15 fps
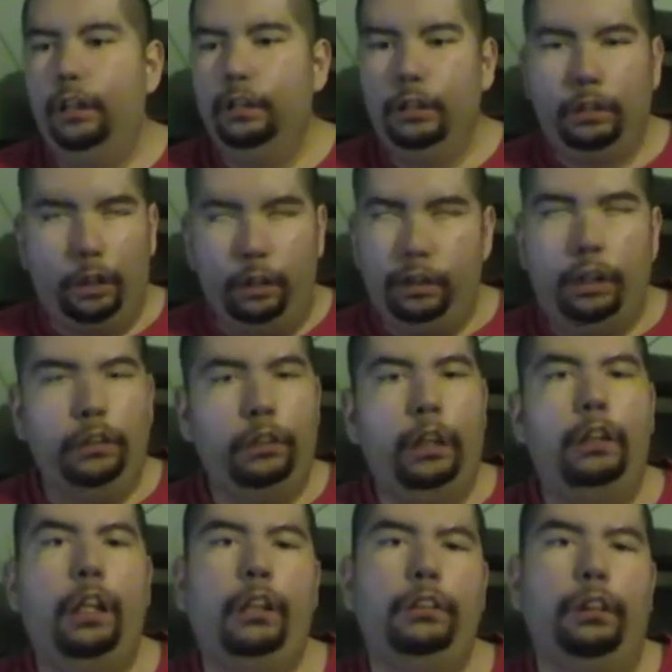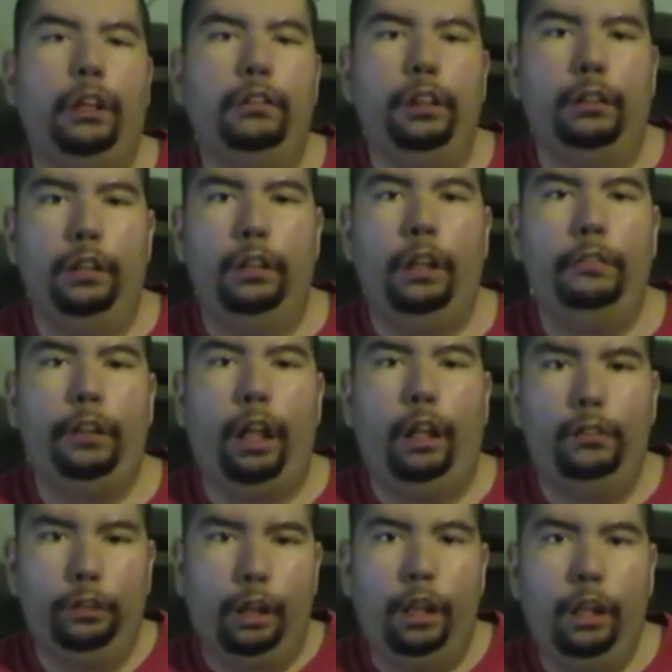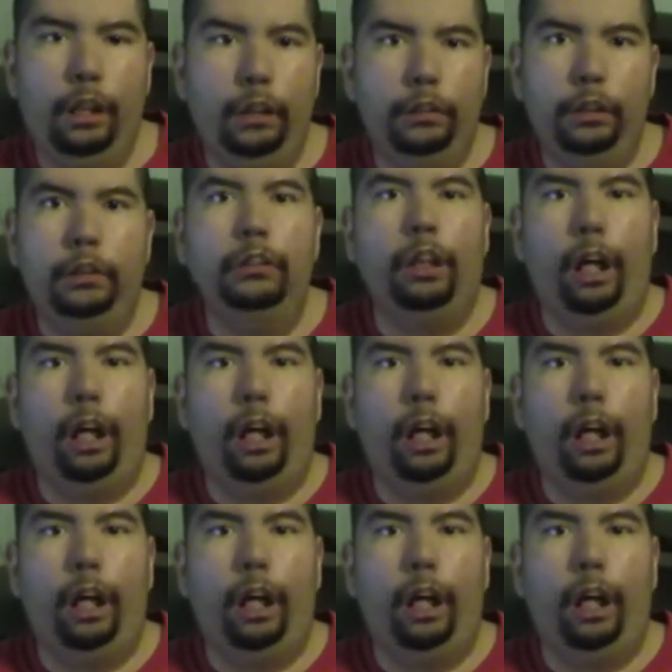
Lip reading: So that's what I'm doing. I'm here to do